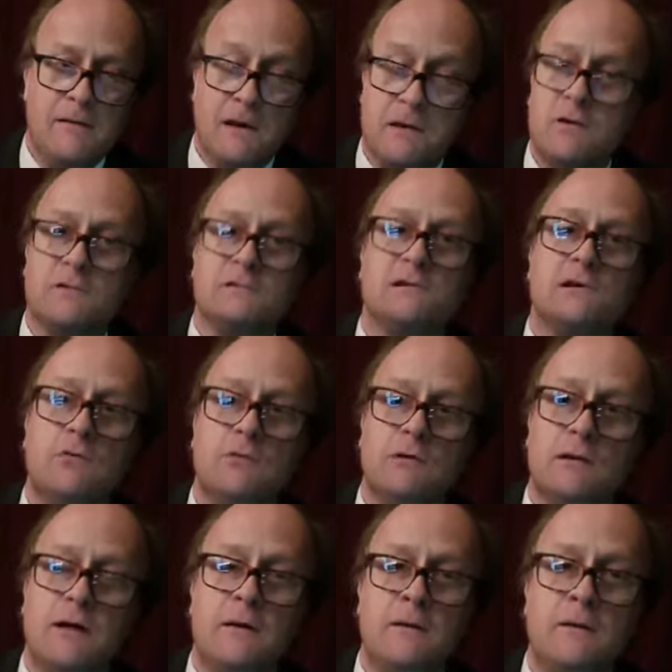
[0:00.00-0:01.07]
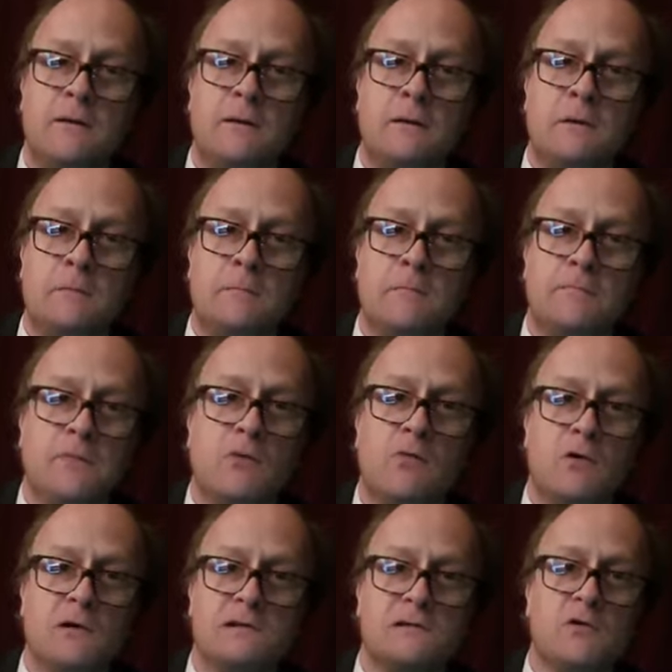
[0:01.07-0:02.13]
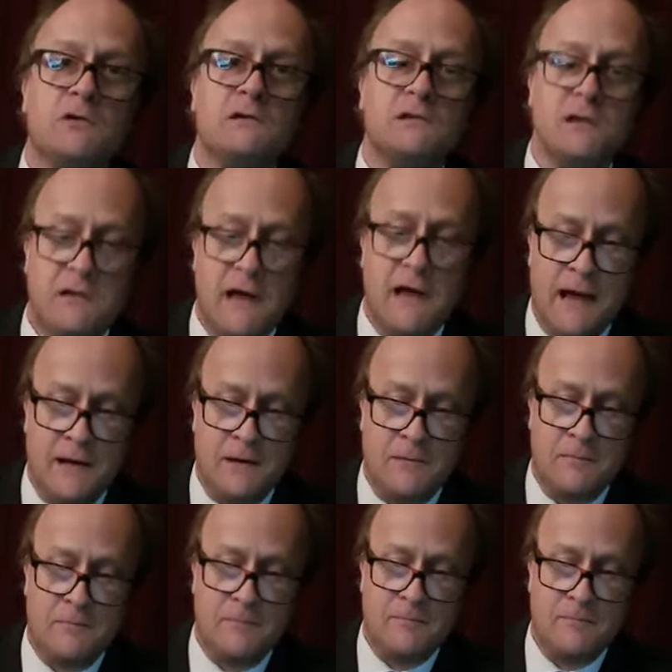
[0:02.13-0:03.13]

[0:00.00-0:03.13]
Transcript: and consequently there was no Sedan.